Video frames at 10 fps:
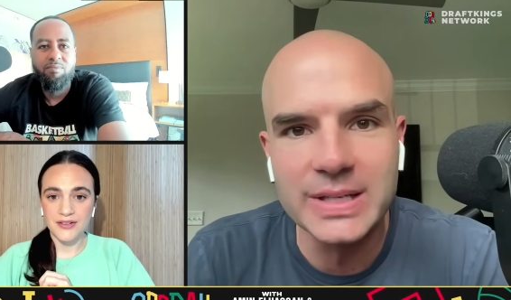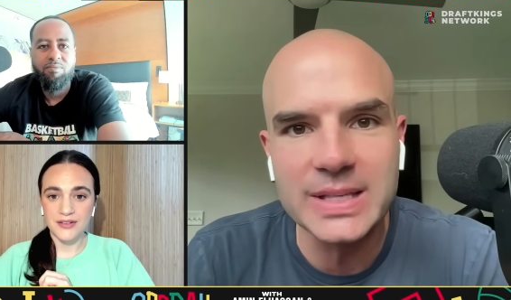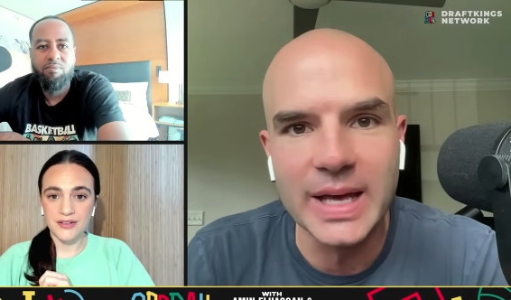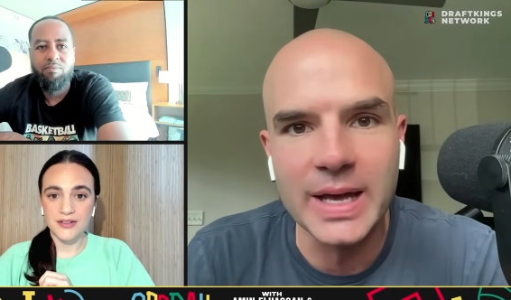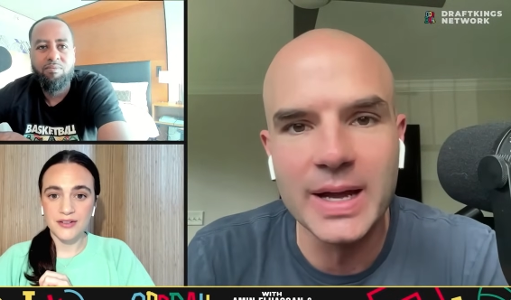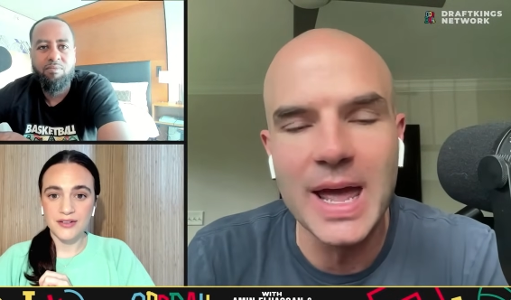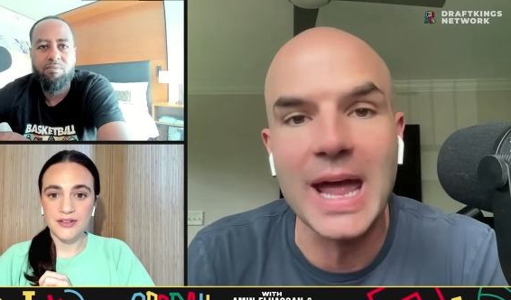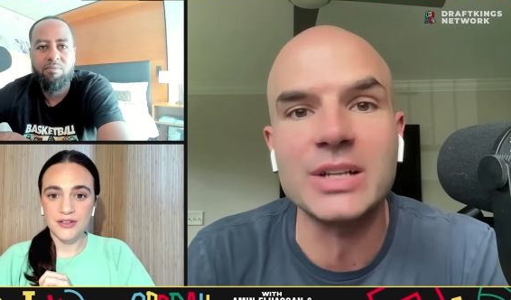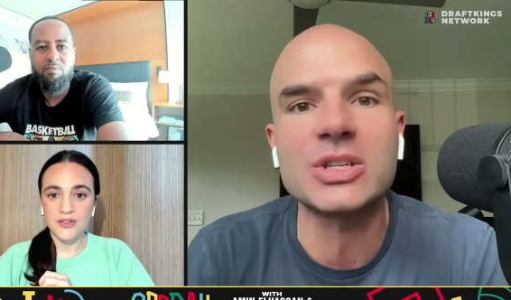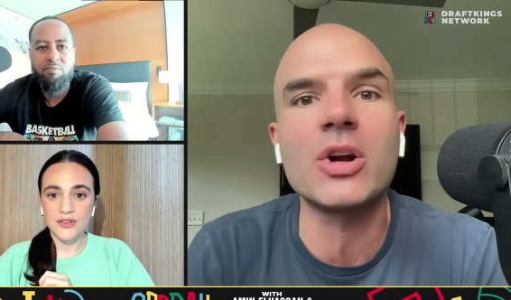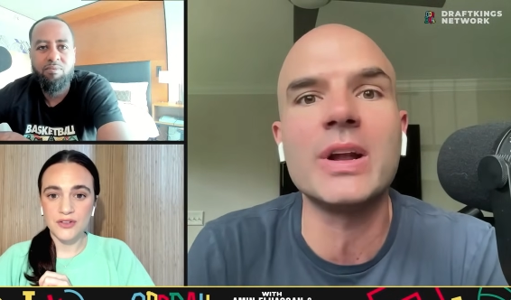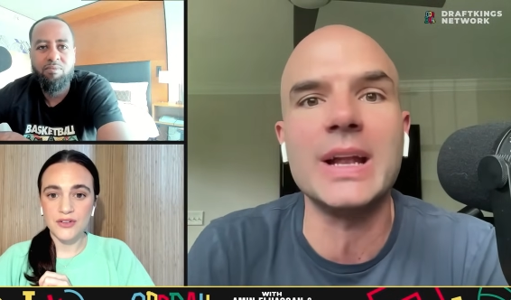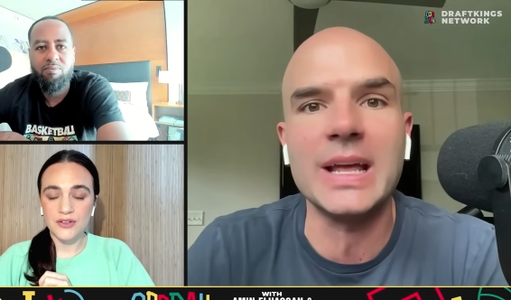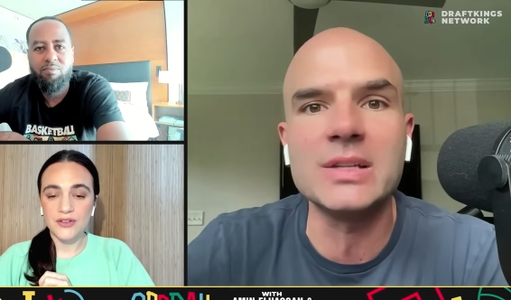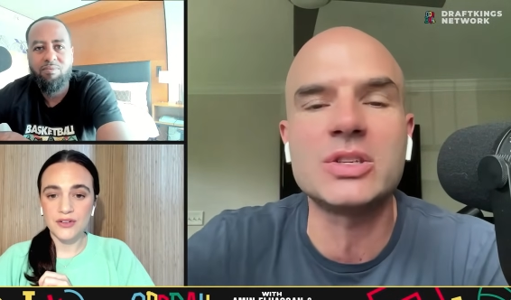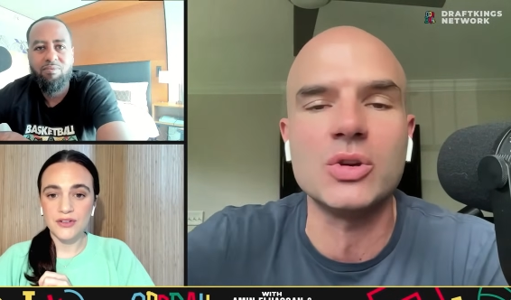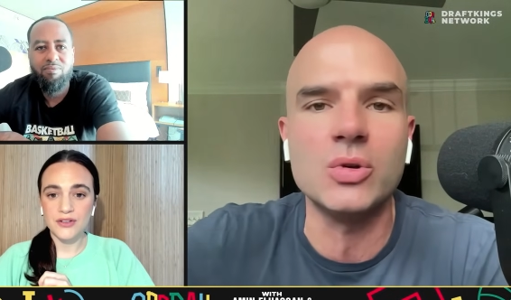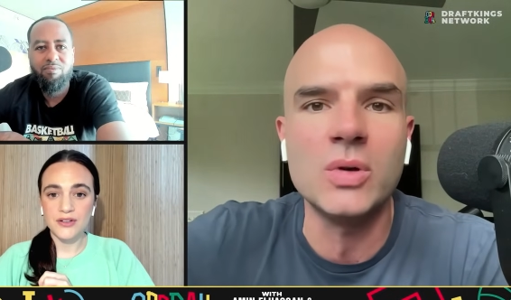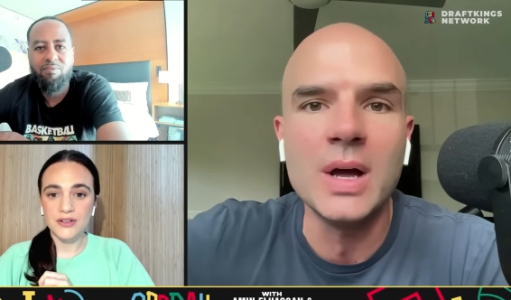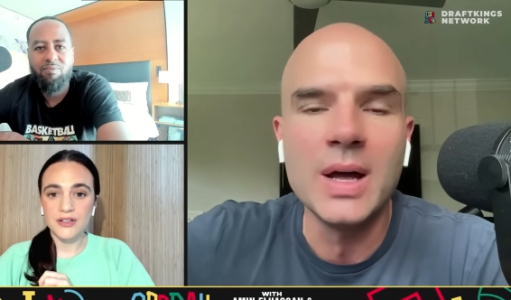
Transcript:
Speaker 1: thing and turn it into